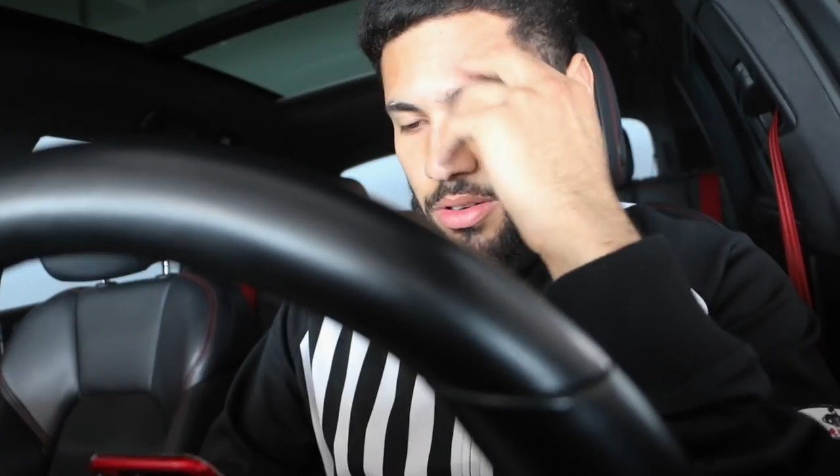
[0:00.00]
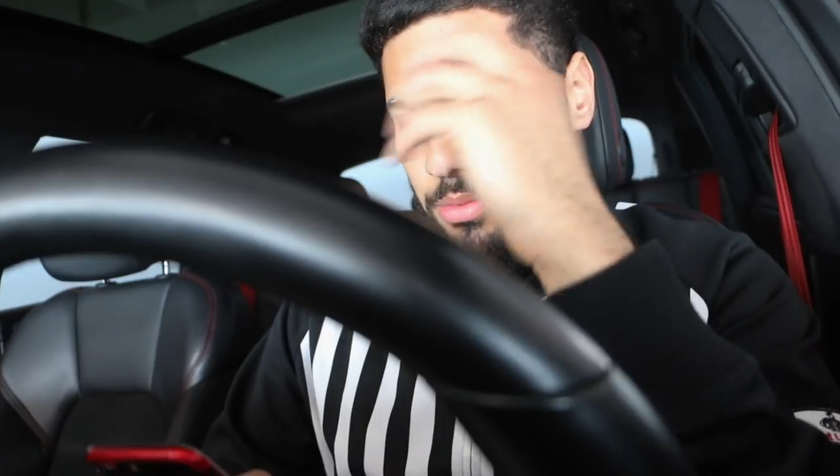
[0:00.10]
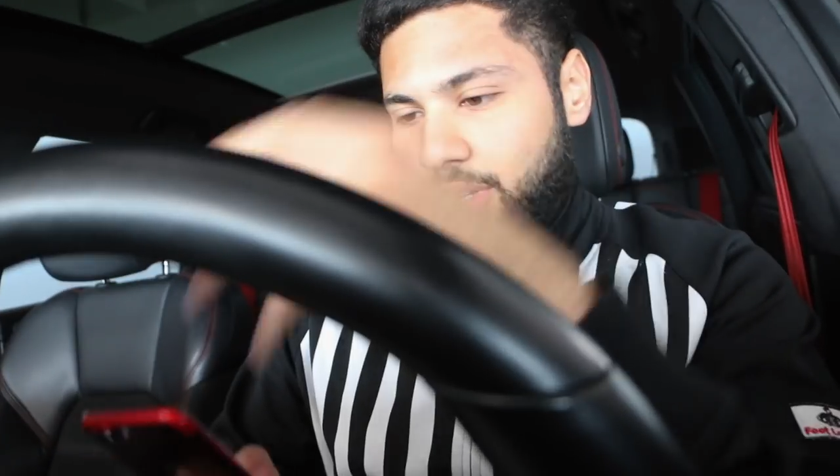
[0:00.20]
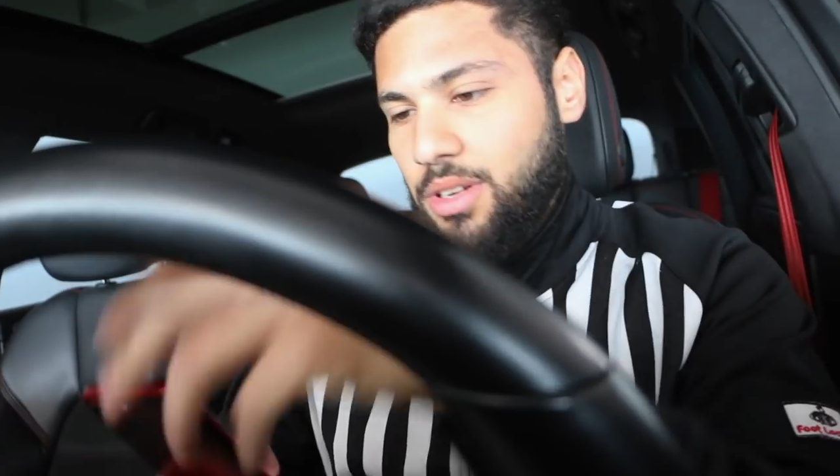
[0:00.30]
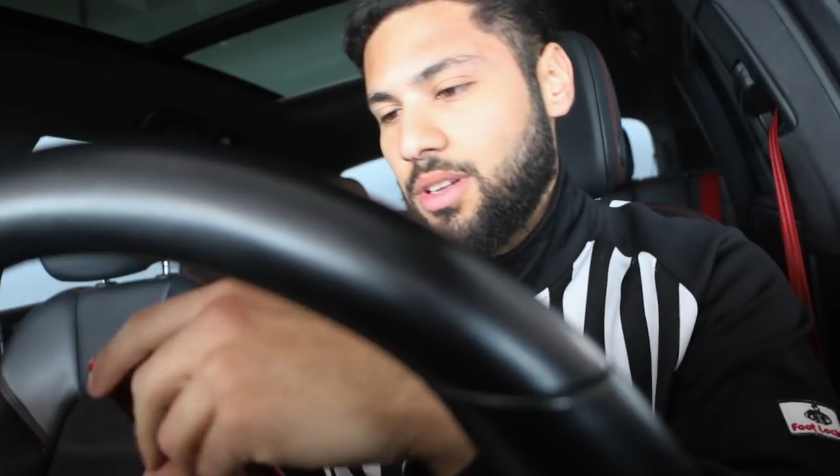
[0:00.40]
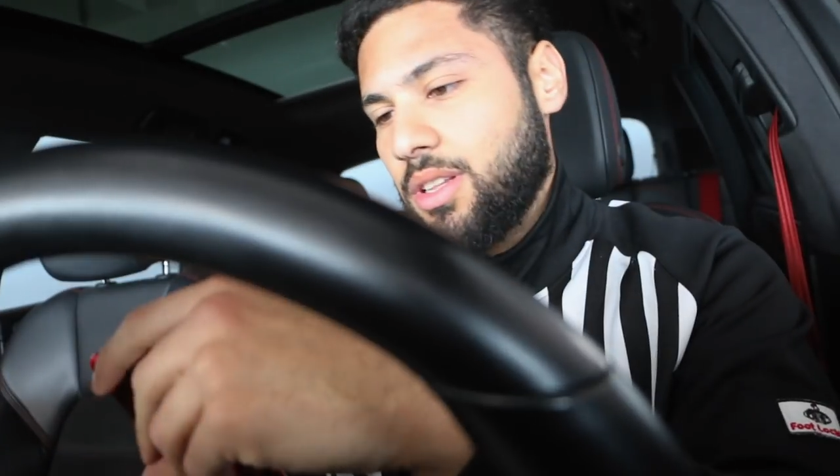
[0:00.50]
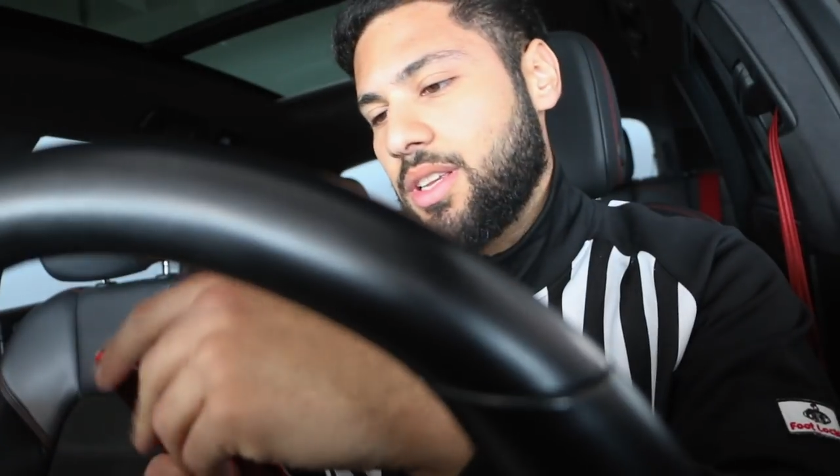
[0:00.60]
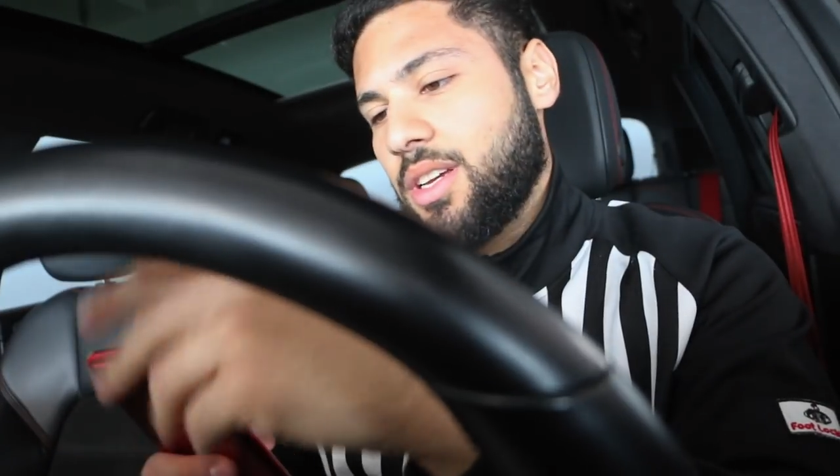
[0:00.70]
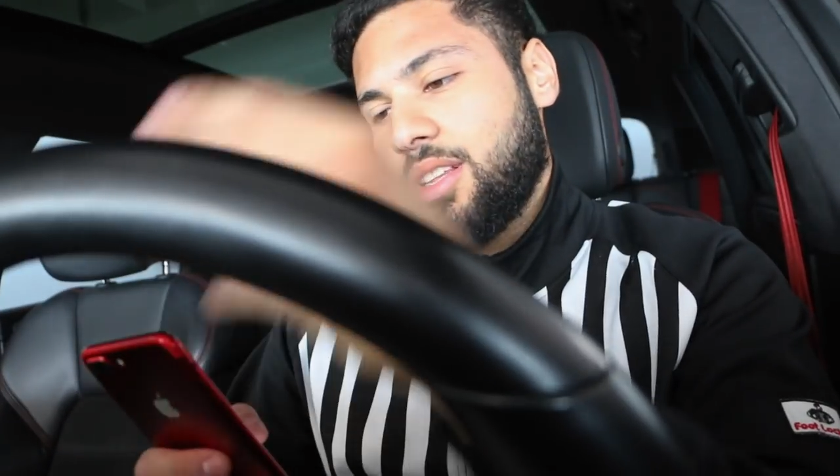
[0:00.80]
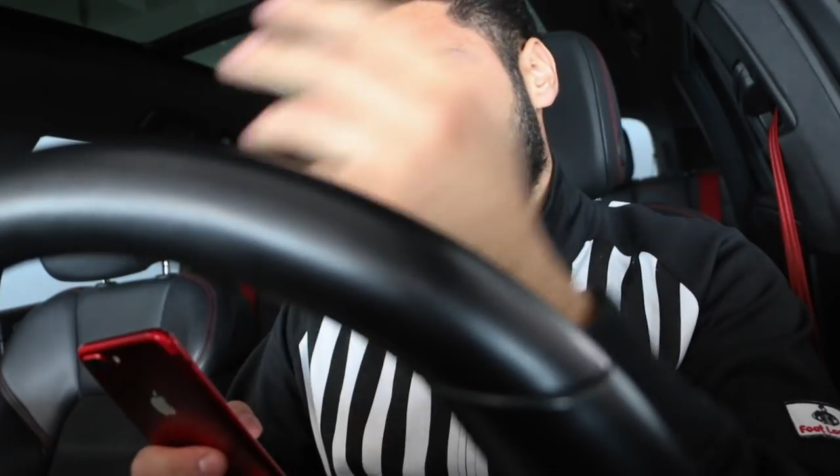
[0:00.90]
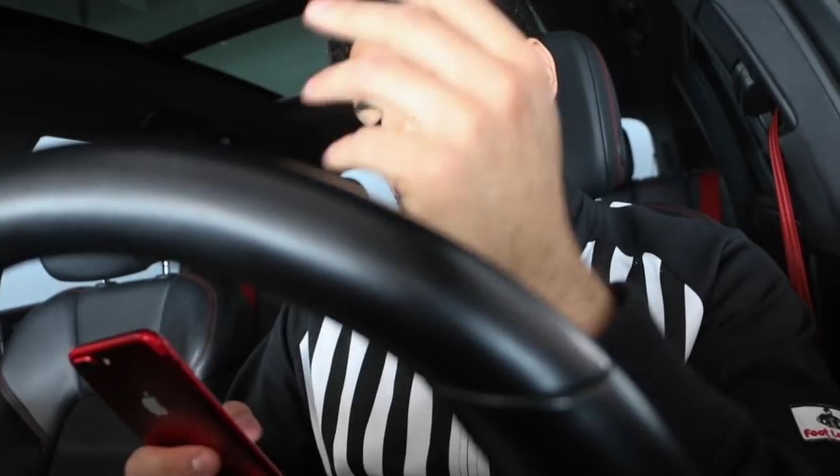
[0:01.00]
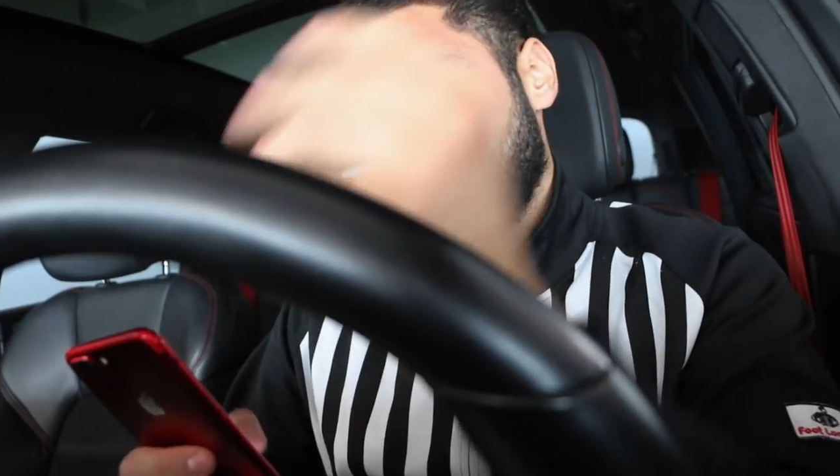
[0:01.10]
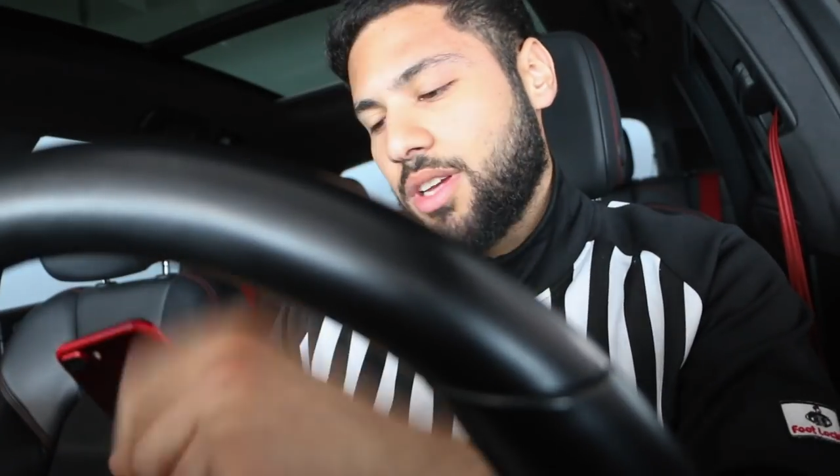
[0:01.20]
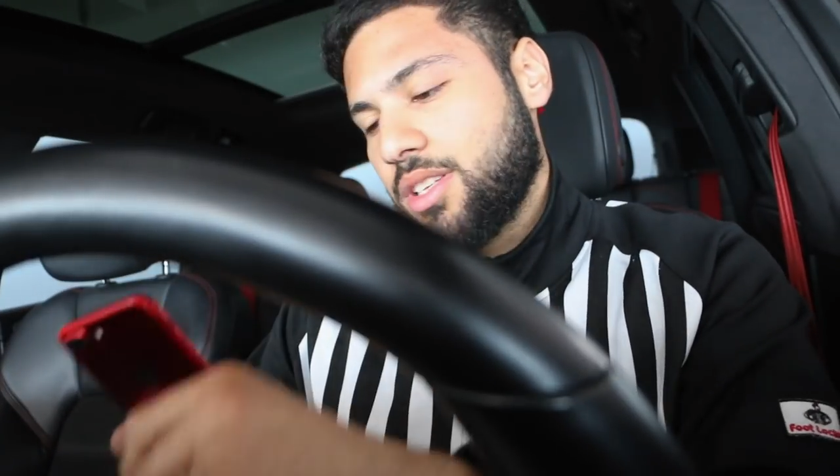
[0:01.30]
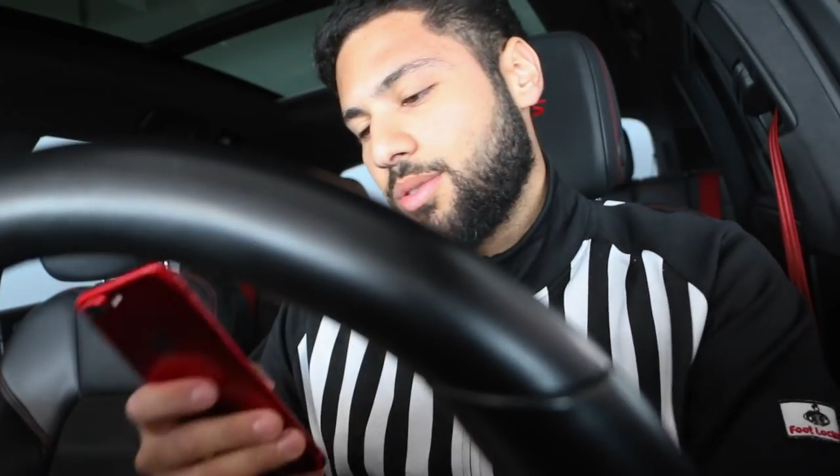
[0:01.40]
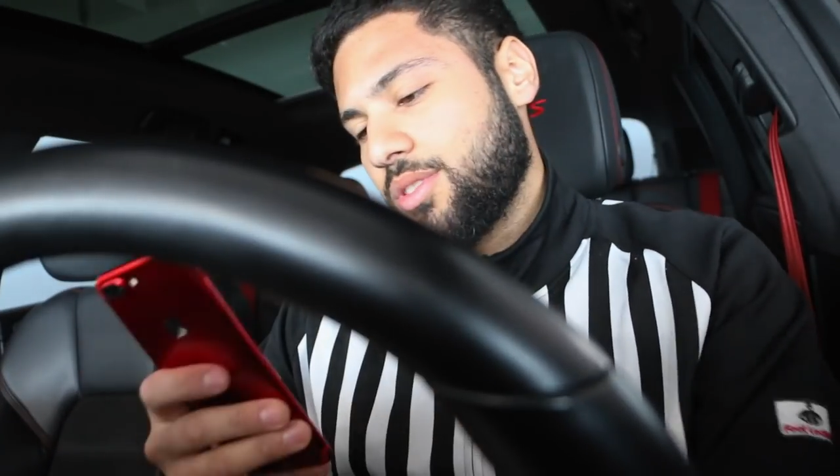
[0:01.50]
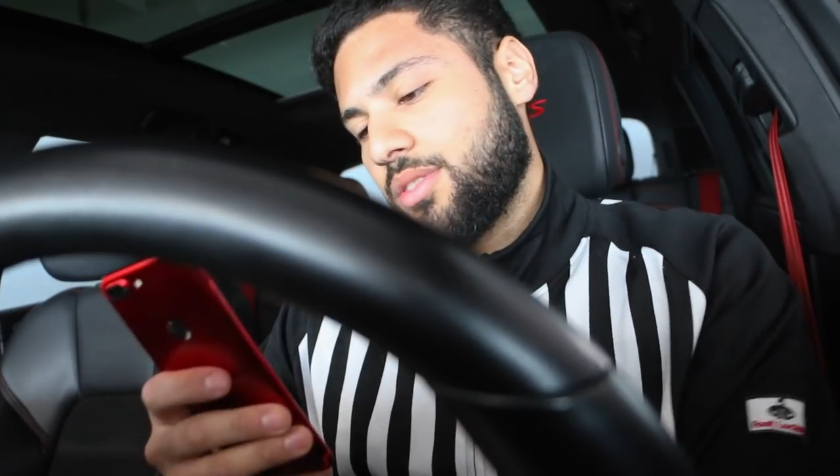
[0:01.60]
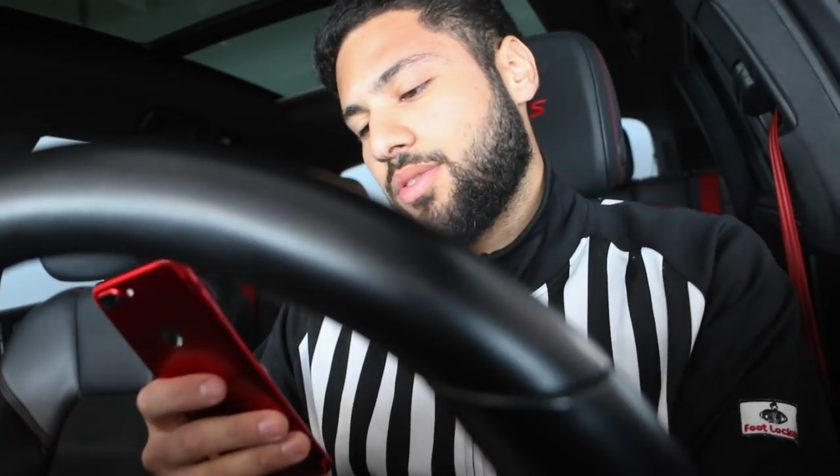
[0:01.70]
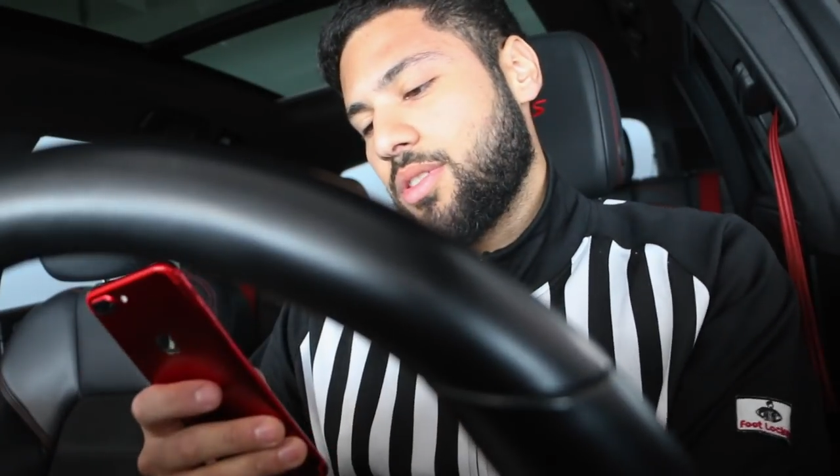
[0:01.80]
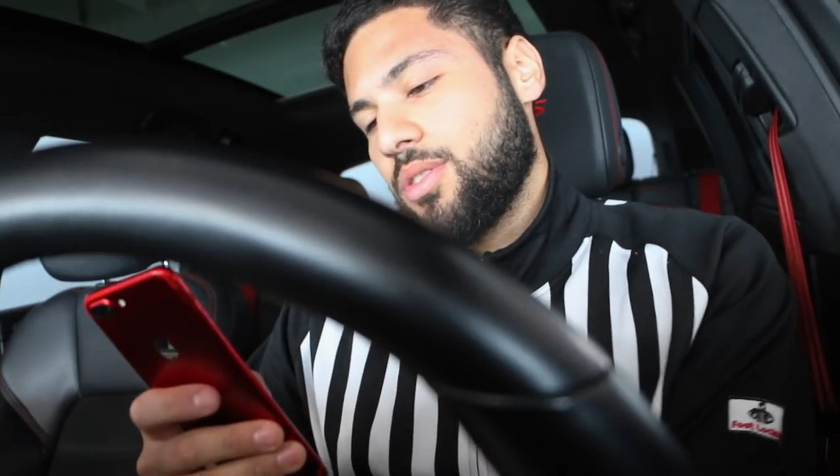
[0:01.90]
Oh my god, yeah, let me know guys how was it
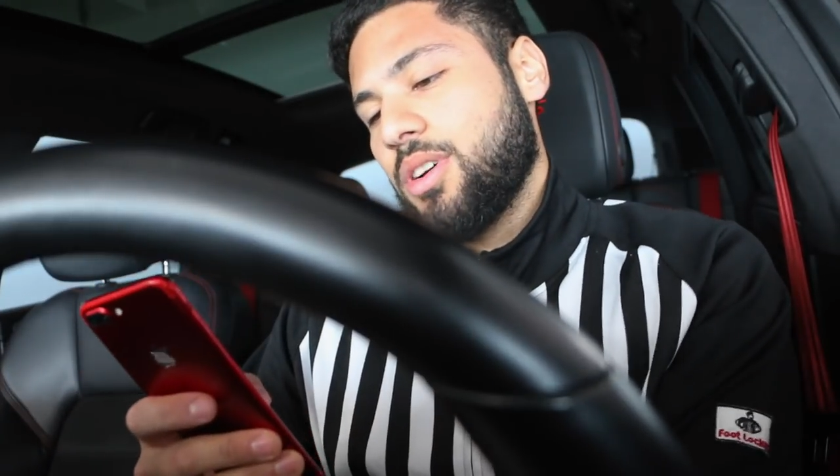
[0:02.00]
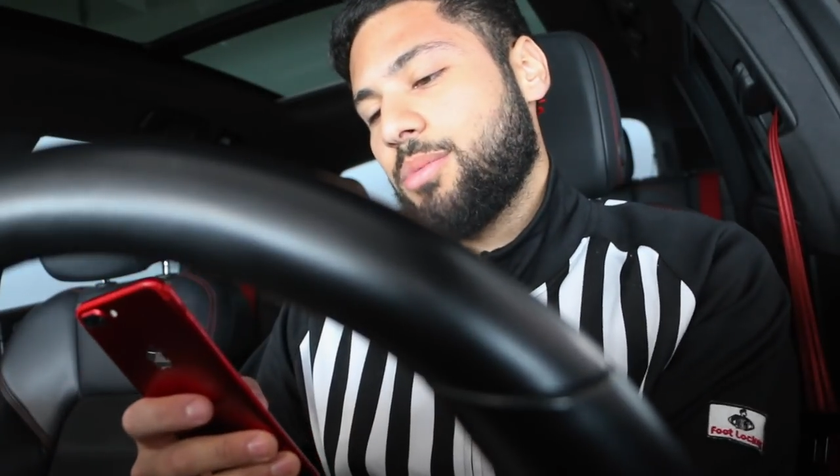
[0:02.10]
for you.